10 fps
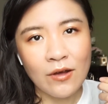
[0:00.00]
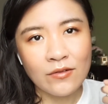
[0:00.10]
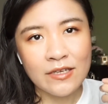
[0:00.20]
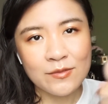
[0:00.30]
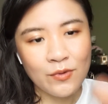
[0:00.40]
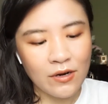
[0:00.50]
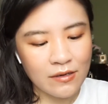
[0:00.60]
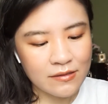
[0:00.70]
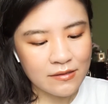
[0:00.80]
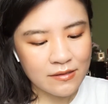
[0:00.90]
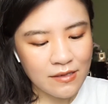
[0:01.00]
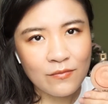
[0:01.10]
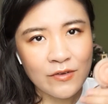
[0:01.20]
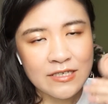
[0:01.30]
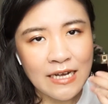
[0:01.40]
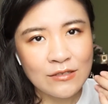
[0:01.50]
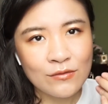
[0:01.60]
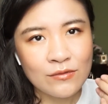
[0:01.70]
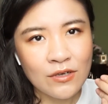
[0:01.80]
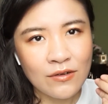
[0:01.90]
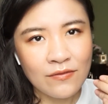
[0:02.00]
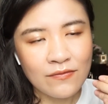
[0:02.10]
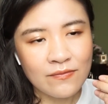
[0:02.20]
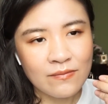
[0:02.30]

on this product, which I don't know if